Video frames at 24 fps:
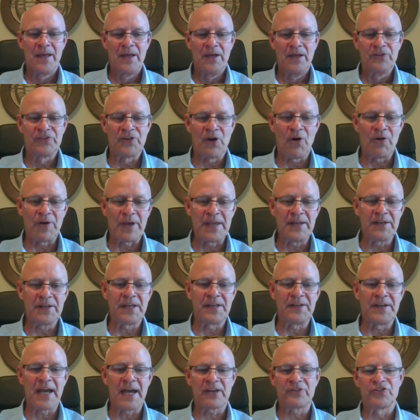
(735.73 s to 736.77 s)
So in
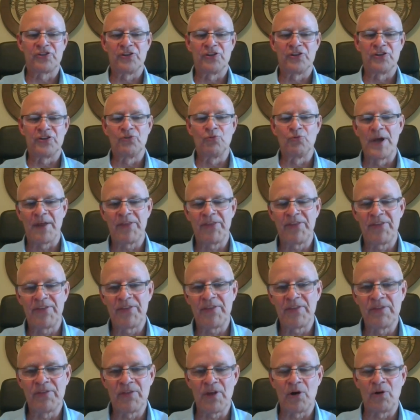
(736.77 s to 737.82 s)
connection with
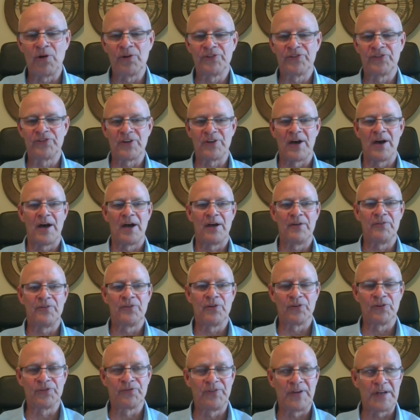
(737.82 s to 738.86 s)
those
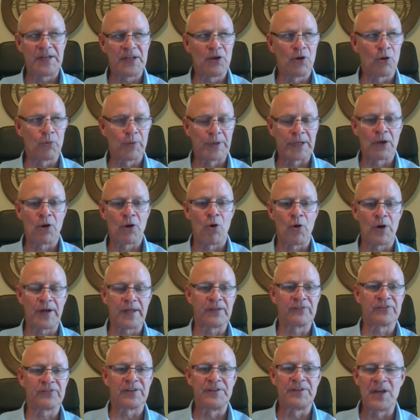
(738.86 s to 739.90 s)
video
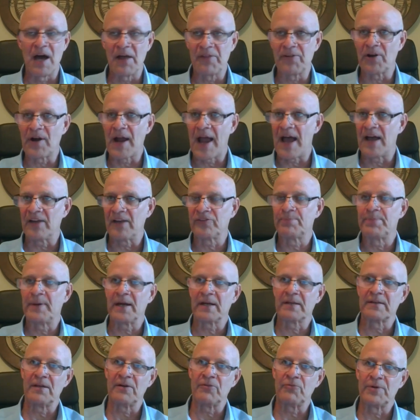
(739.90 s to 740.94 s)
recordings, another
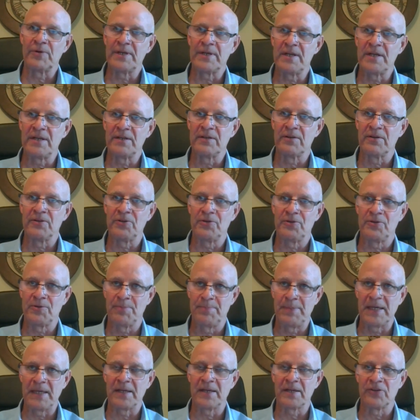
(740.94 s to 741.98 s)
aspect that we need to
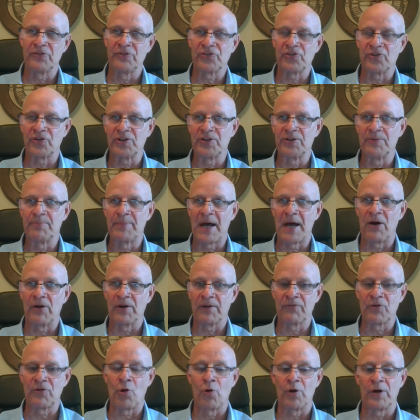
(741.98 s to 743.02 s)
be concerned about,
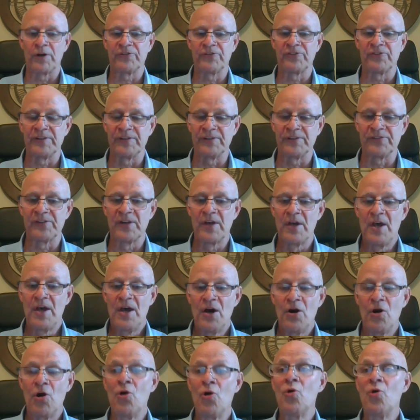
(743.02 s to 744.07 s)
of course, is
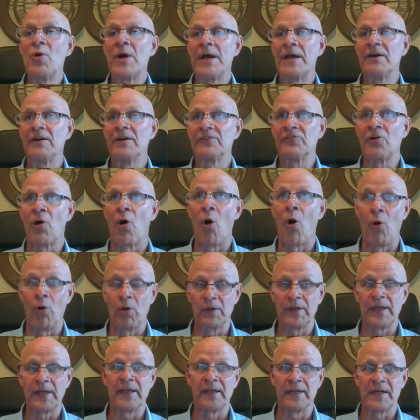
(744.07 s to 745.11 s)
who is
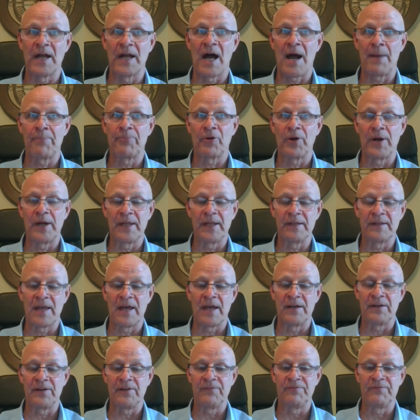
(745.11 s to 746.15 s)
holding and operating
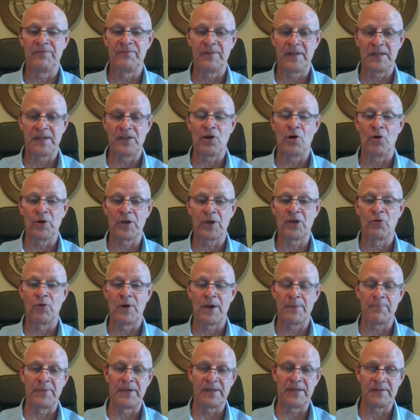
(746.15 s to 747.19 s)
that video
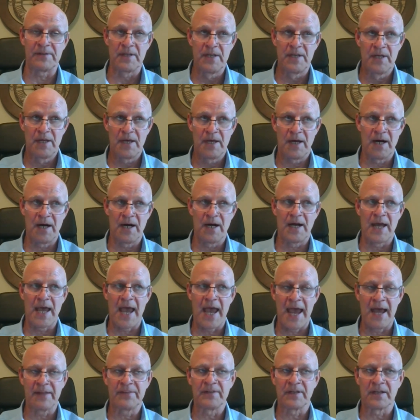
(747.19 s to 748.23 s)
equipment
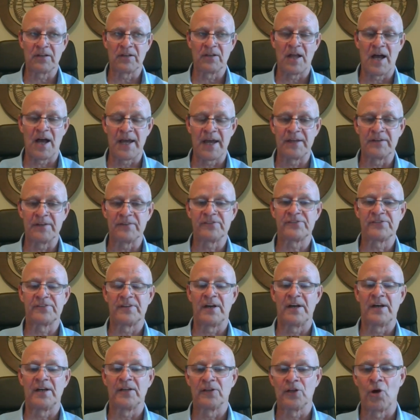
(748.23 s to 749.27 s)
at the client's
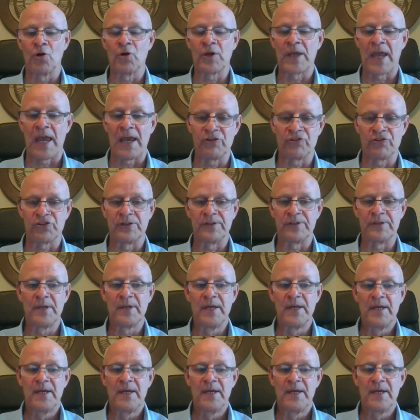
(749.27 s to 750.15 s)
location.